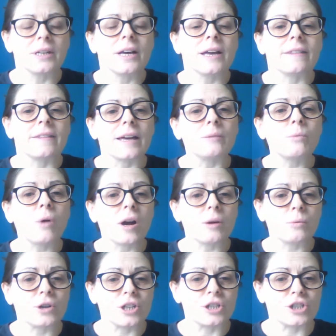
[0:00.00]
Then what I
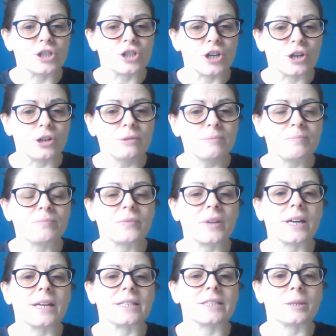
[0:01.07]
want you to do
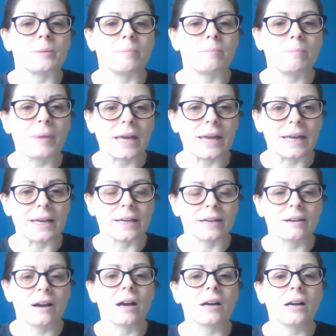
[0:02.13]
is to
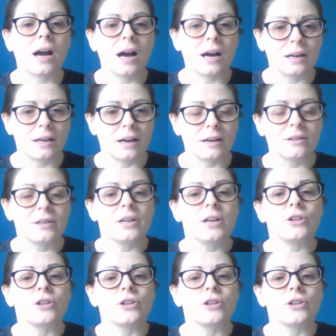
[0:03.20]
pick a colour